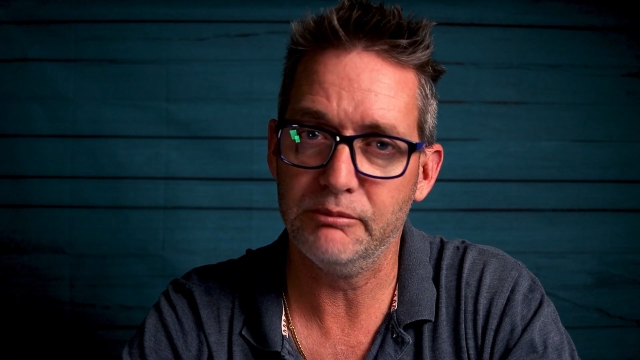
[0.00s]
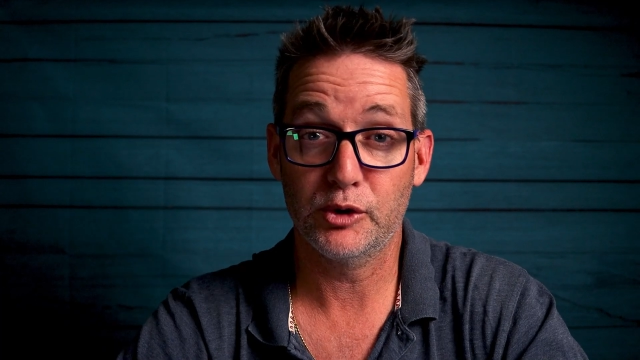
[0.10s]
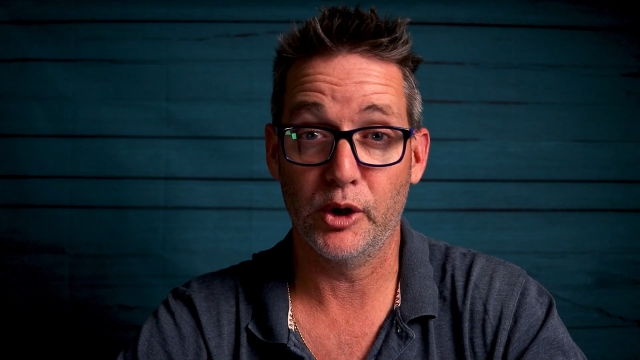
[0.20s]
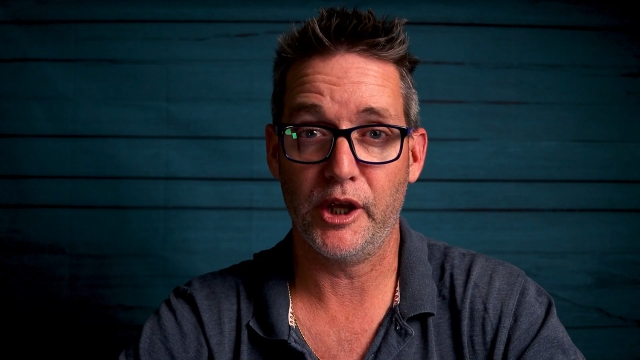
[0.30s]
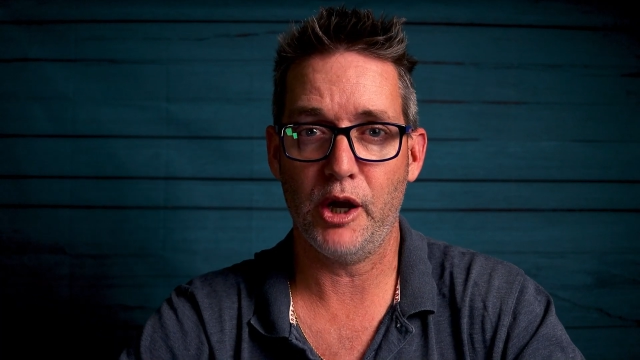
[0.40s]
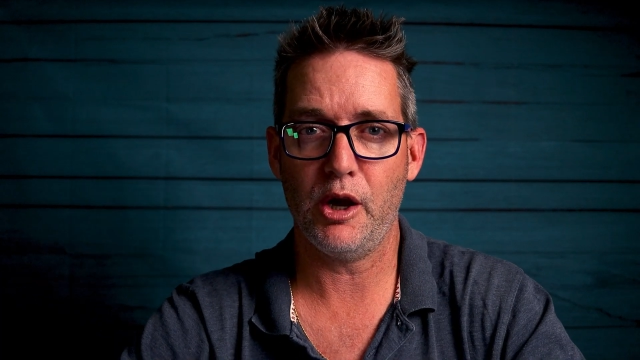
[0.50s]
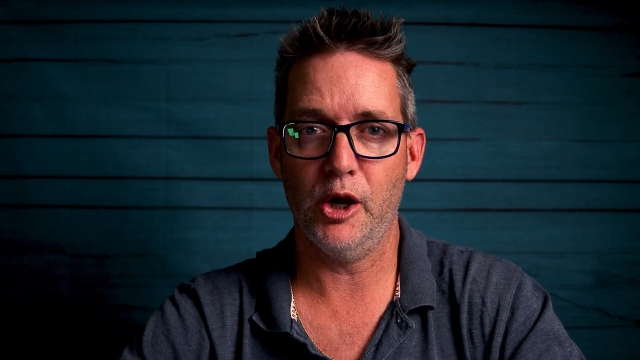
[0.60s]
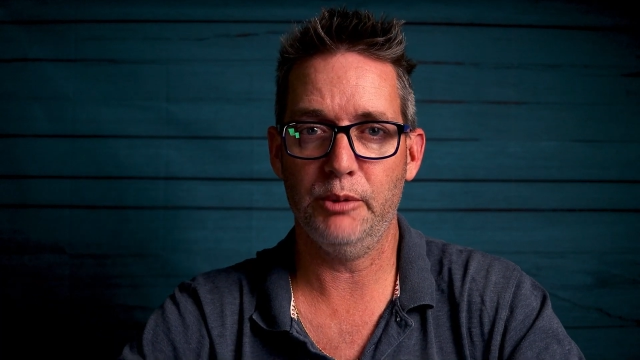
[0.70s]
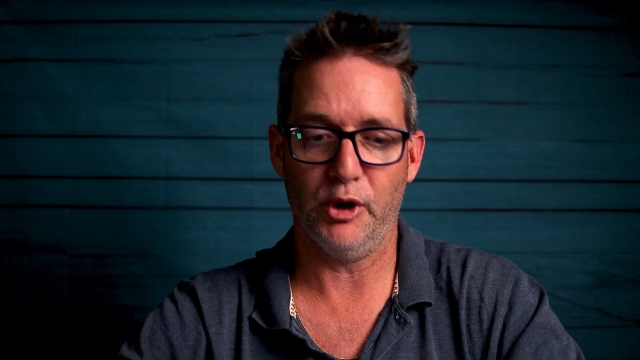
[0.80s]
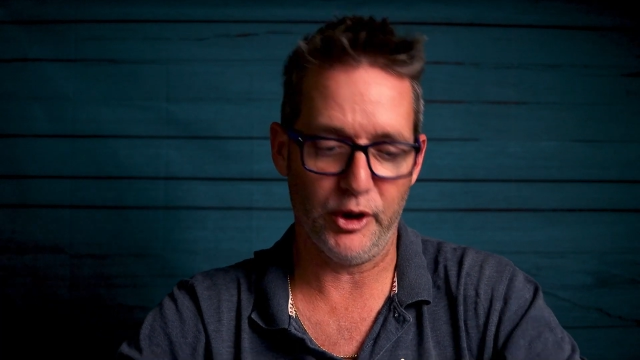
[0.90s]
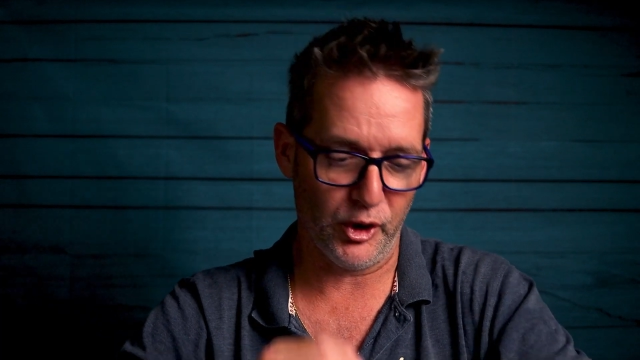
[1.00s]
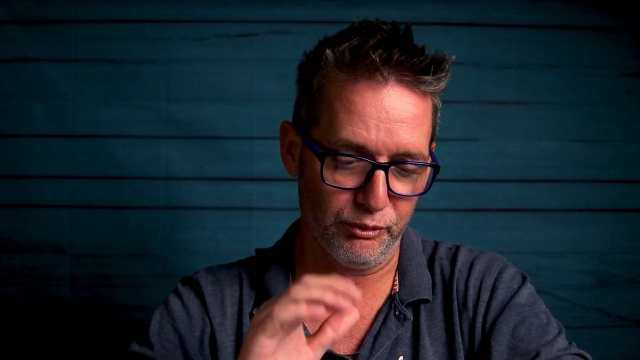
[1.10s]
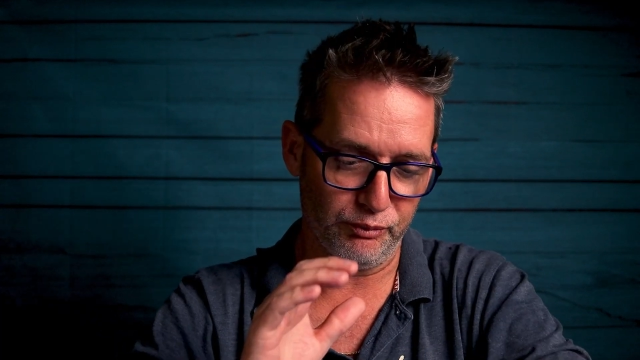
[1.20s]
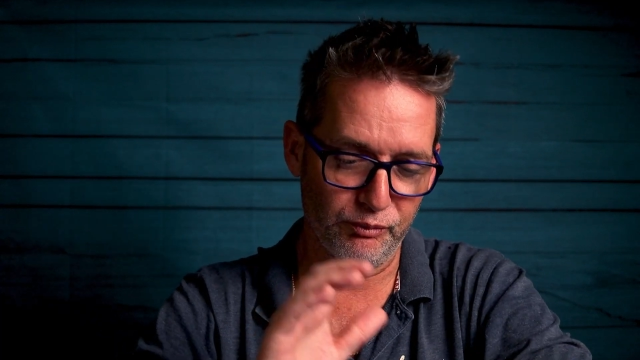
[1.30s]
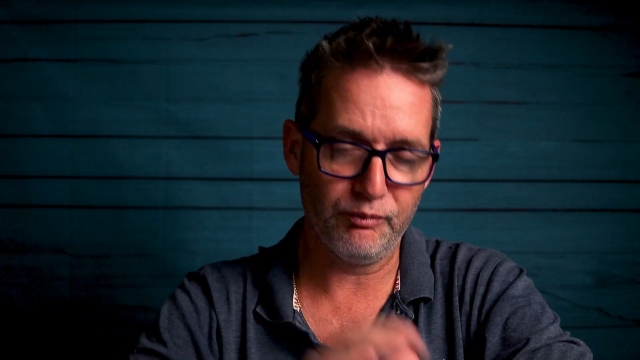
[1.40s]
So I go home and
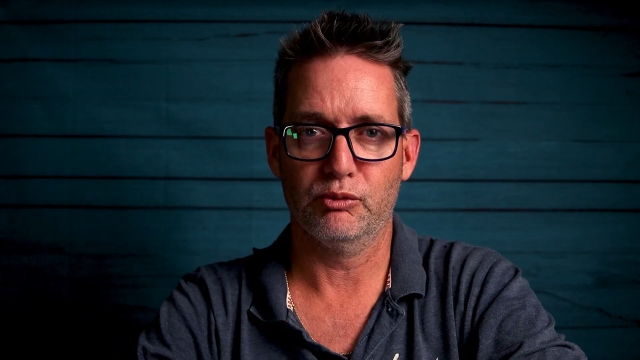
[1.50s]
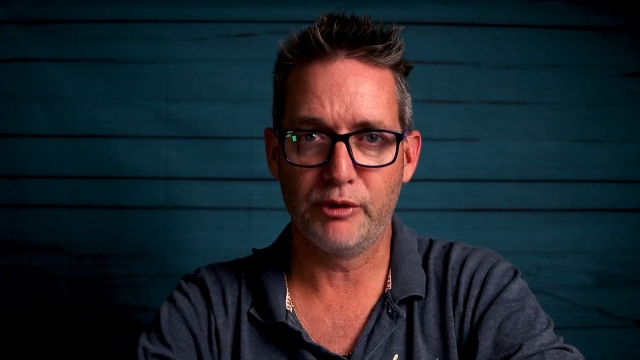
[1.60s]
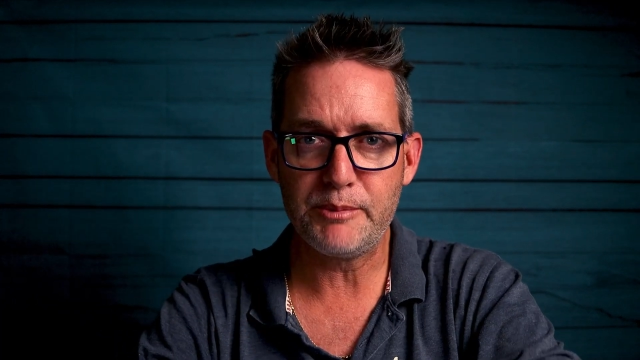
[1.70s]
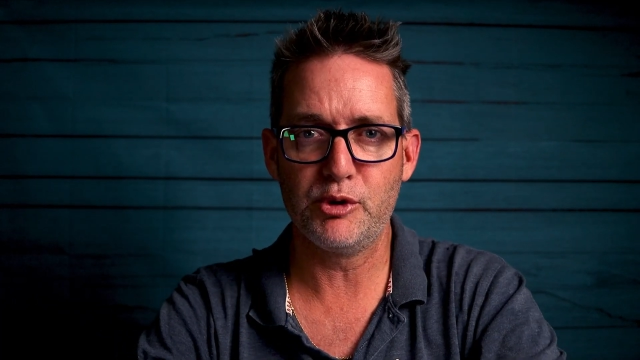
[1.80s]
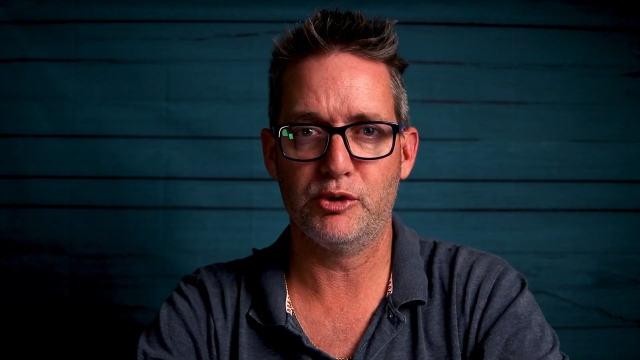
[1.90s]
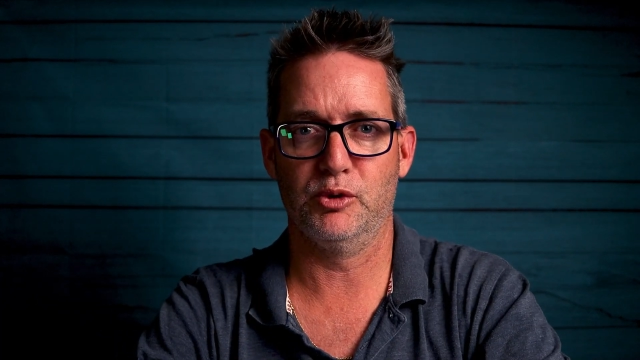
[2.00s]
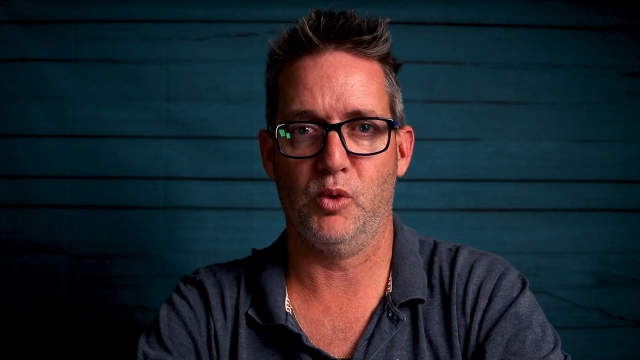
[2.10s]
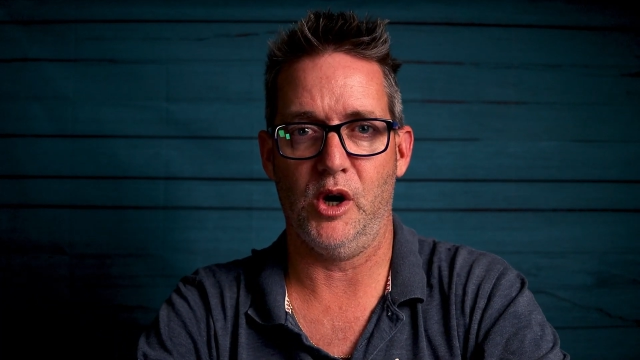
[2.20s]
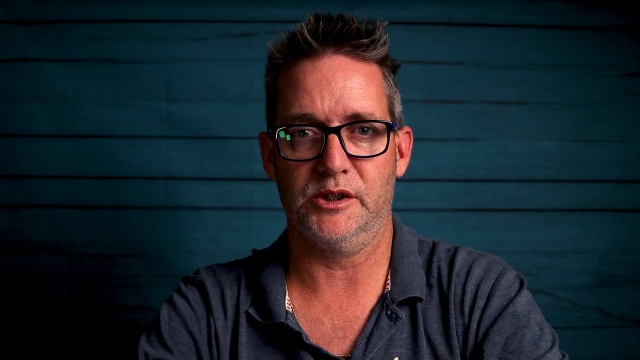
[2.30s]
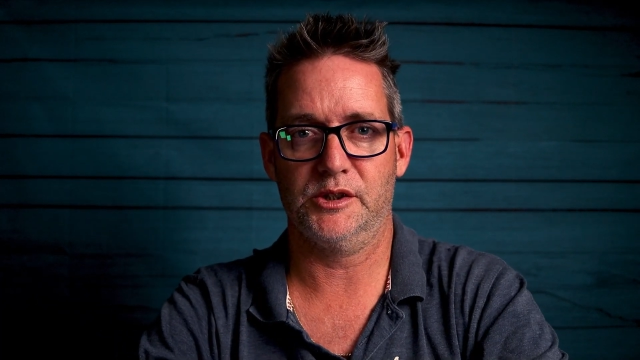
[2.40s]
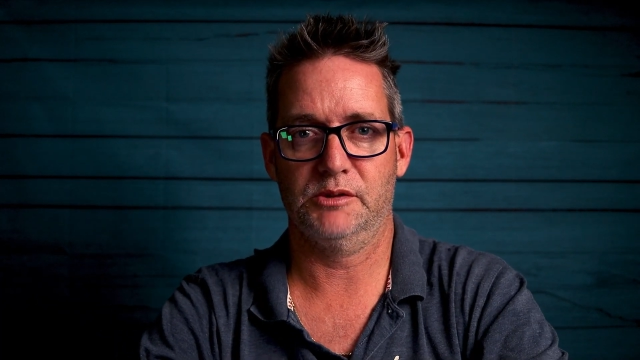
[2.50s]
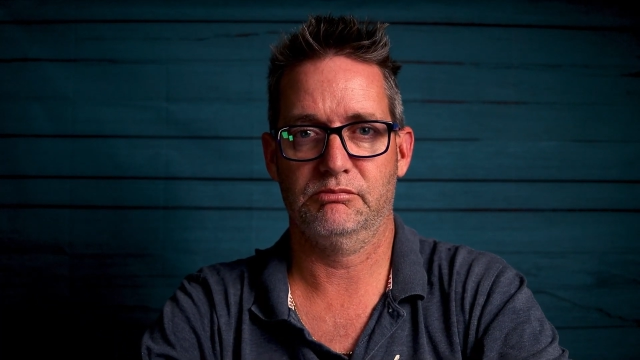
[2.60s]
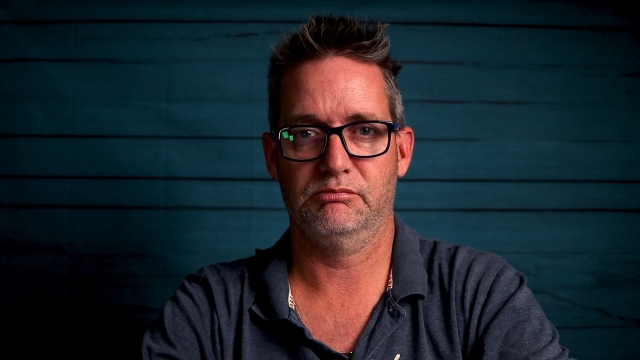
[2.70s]
I reboot the watch,